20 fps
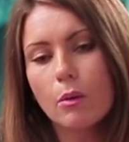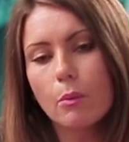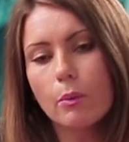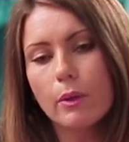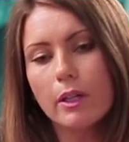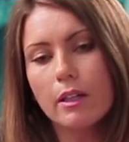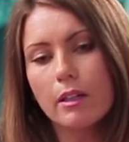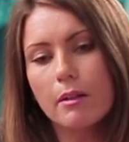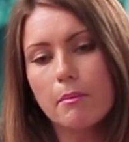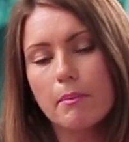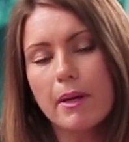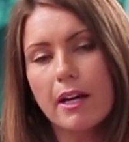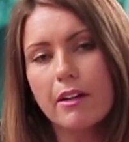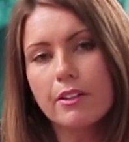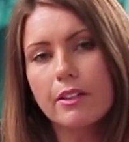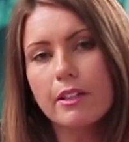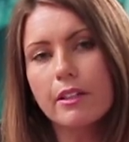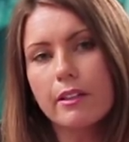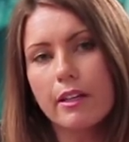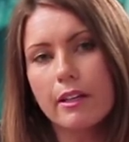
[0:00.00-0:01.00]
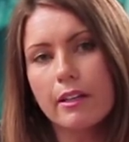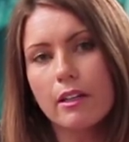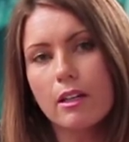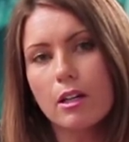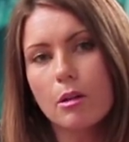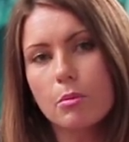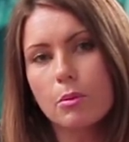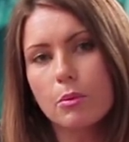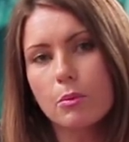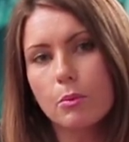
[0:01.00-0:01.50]
we're marrying that
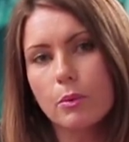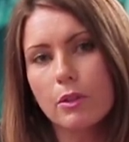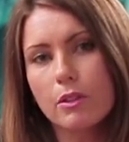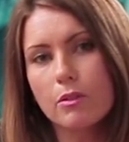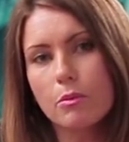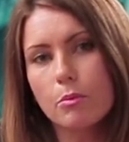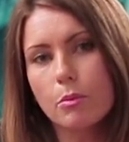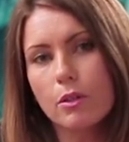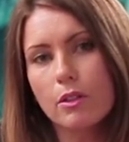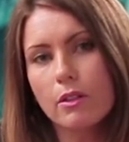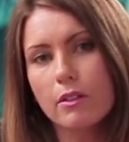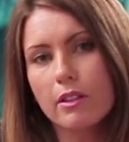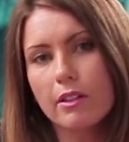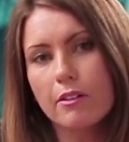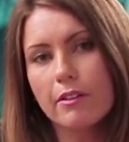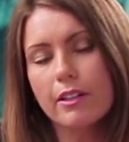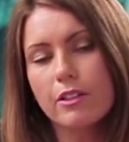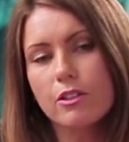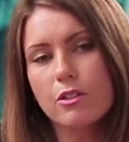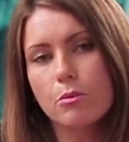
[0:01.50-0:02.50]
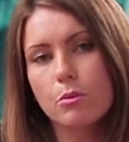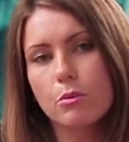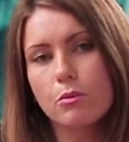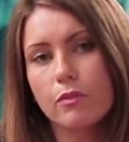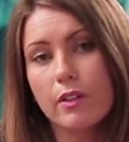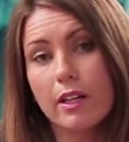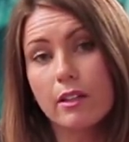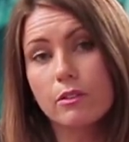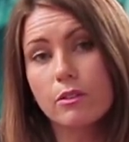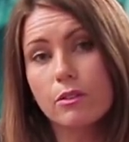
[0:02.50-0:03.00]
up with what are their actual
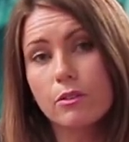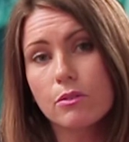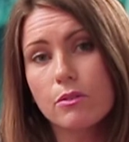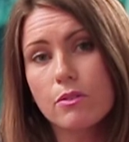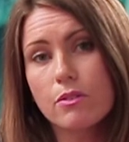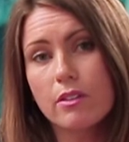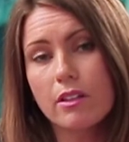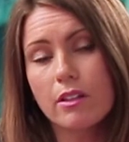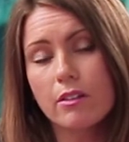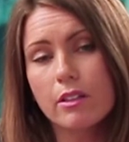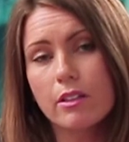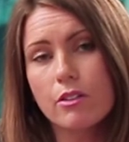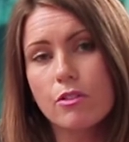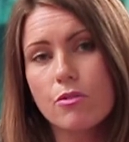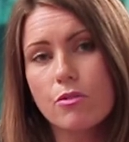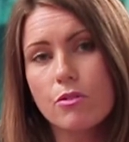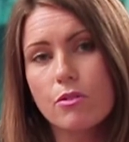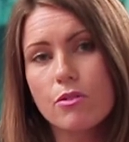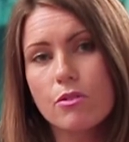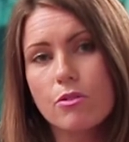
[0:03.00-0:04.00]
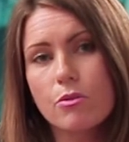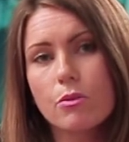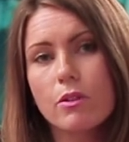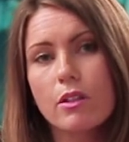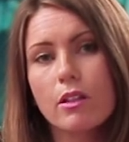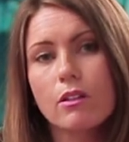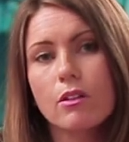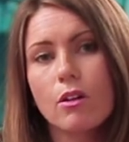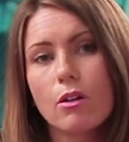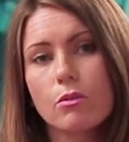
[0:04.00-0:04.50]
values, their interests or
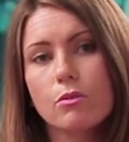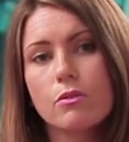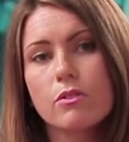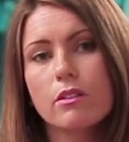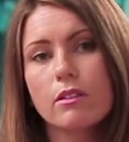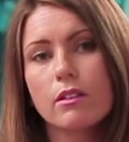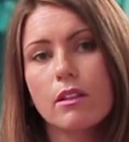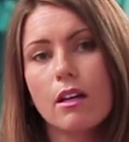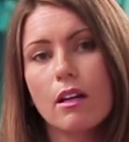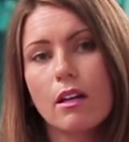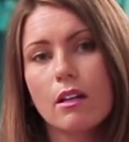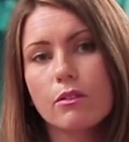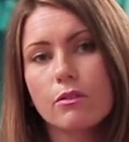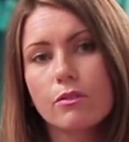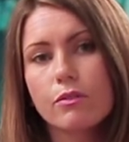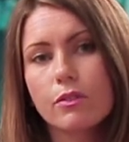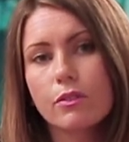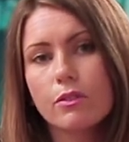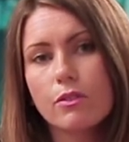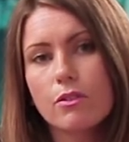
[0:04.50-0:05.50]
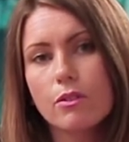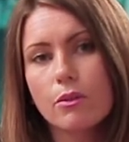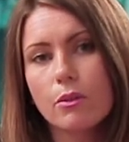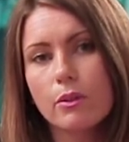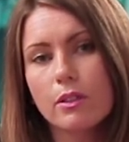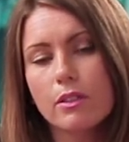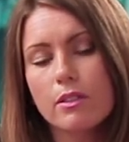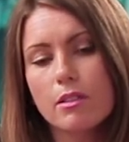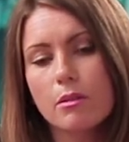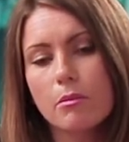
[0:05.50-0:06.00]
their goals in life. So
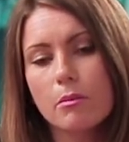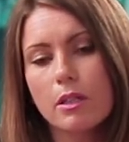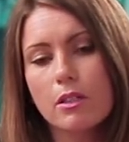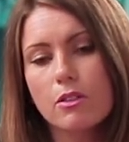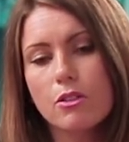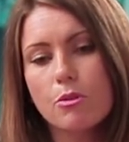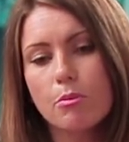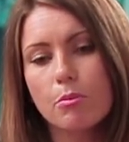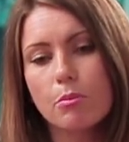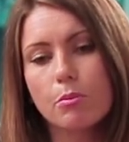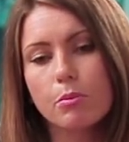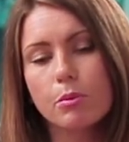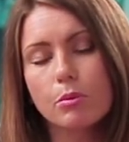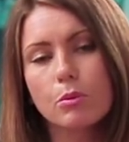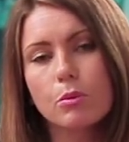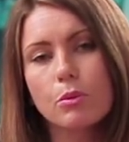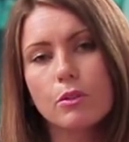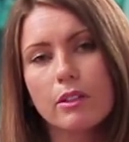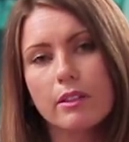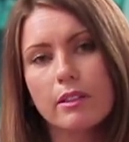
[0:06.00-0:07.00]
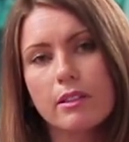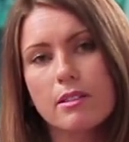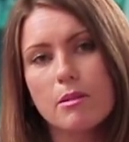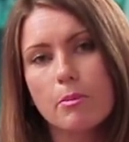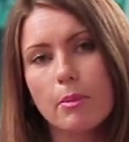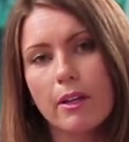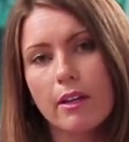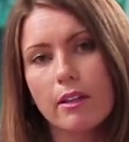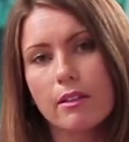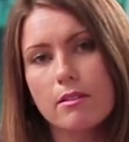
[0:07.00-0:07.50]
it's a much broader
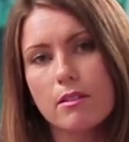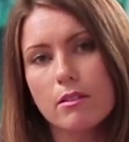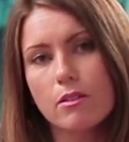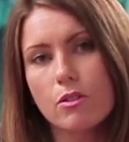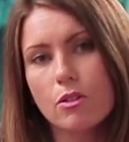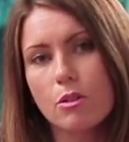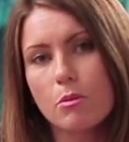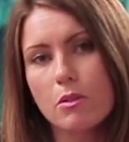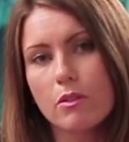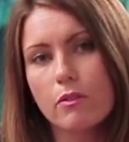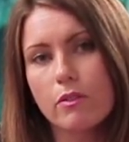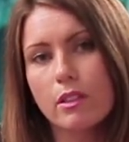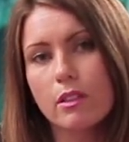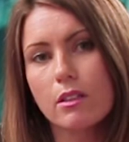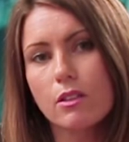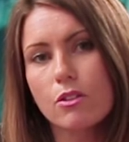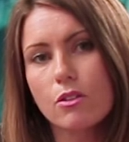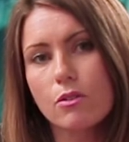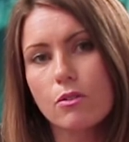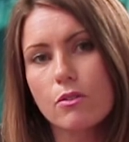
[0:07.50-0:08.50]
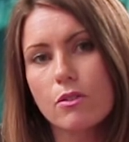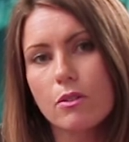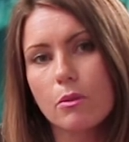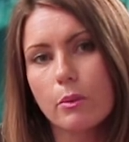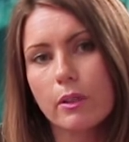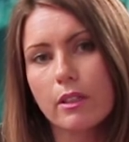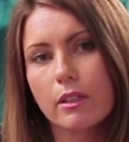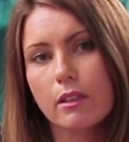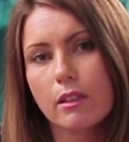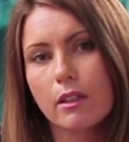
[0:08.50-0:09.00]
expanse in terms of the issues that
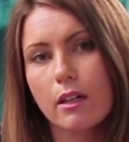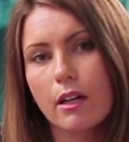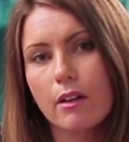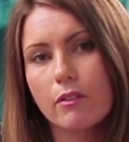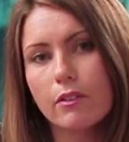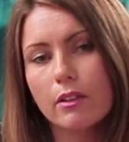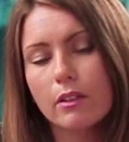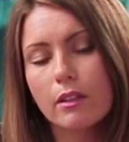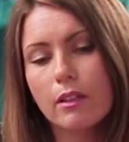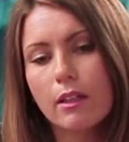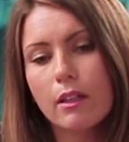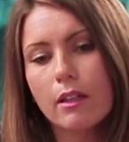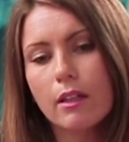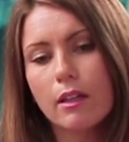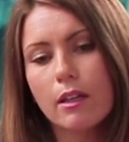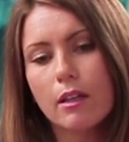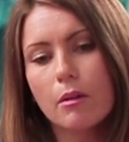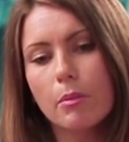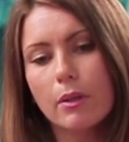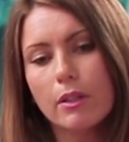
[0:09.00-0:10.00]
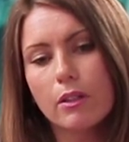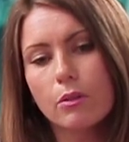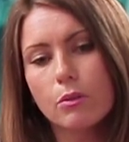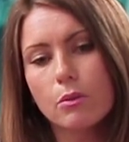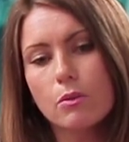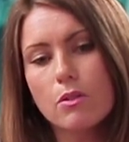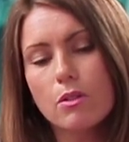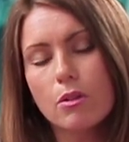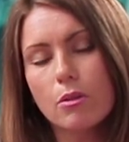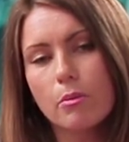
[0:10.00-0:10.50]
we can cover, but it
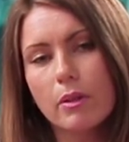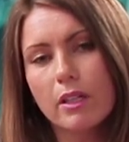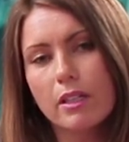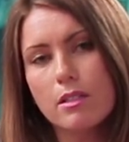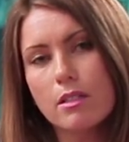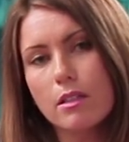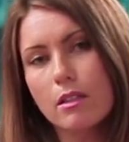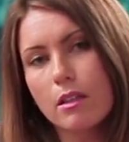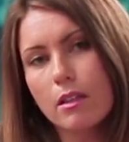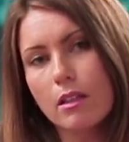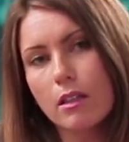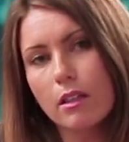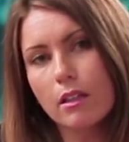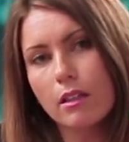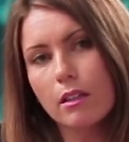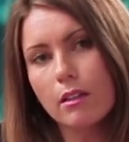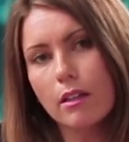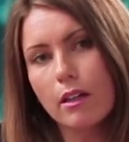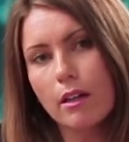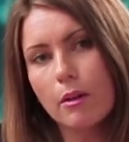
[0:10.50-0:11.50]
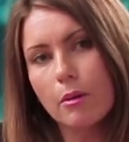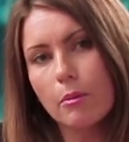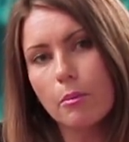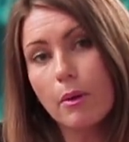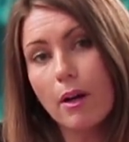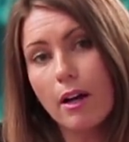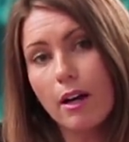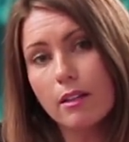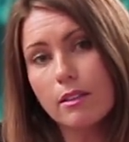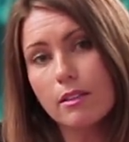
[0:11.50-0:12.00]
also means that the
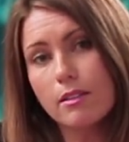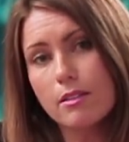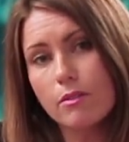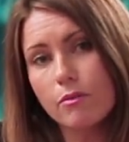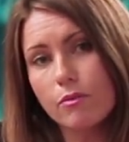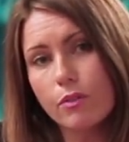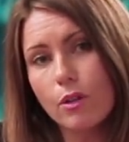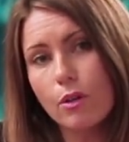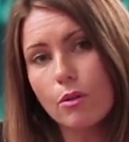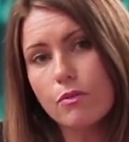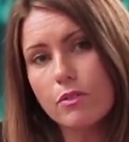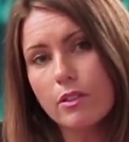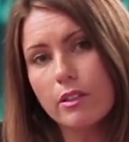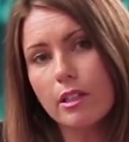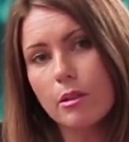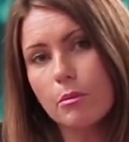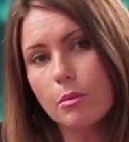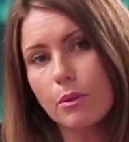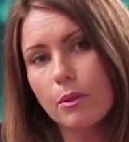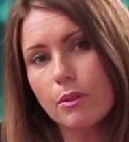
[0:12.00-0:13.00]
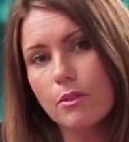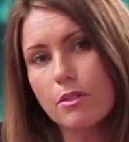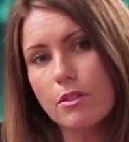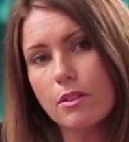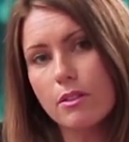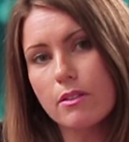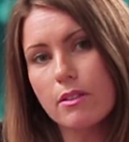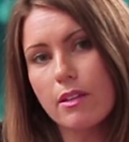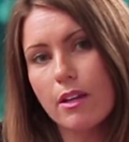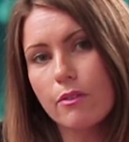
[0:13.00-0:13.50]
parties involved in that
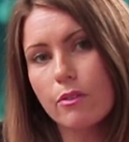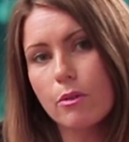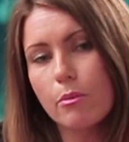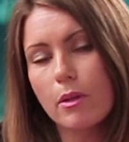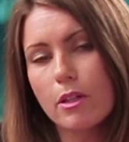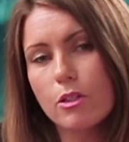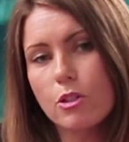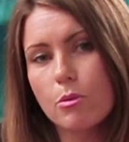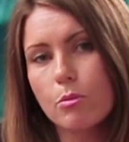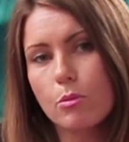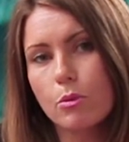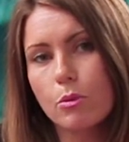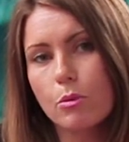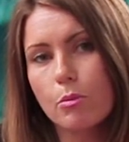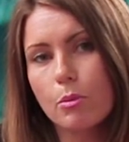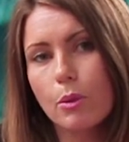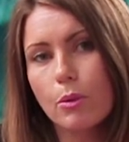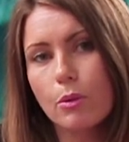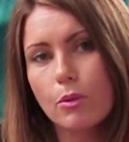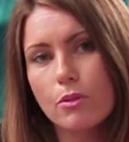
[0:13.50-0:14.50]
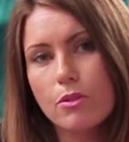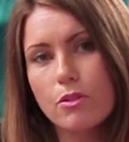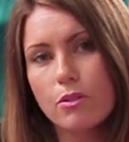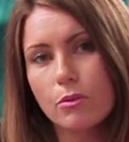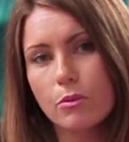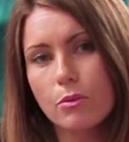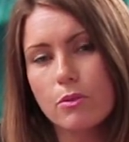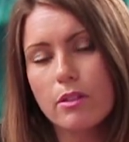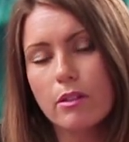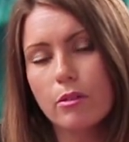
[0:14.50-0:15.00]
process have a much more
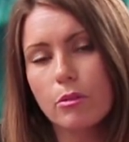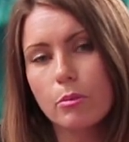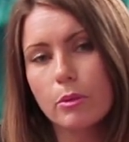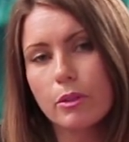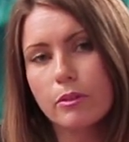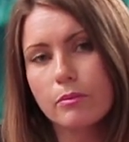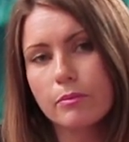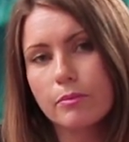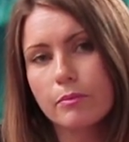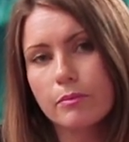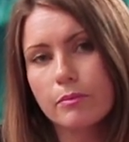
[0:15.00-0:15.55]
personal settlement.